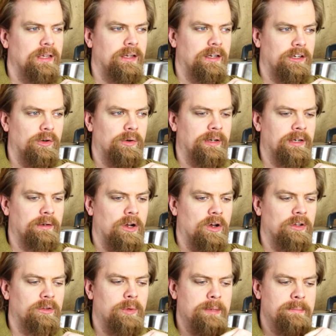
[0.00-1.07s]
Going
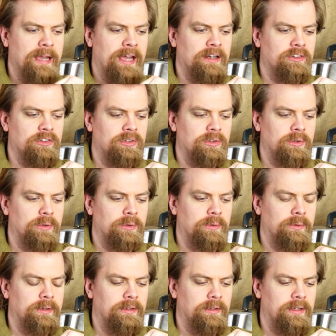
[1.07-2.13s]
all the way back
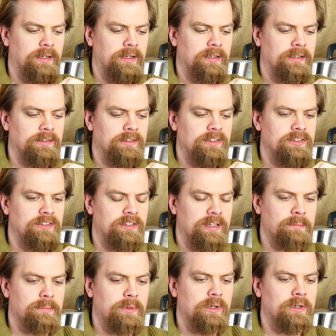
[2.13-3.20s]
to
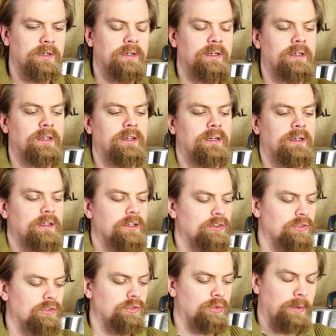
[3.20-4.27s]
December
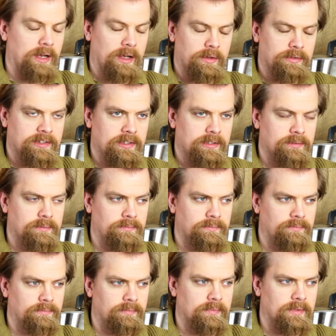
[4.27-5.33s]
12th,
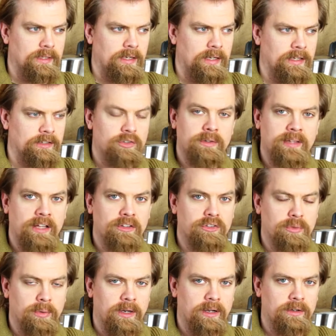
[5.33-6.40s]

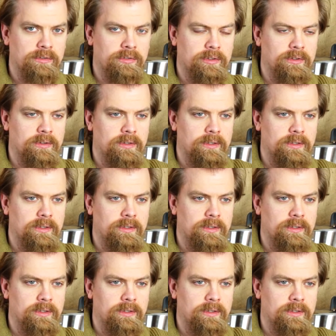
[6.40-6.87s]
2012,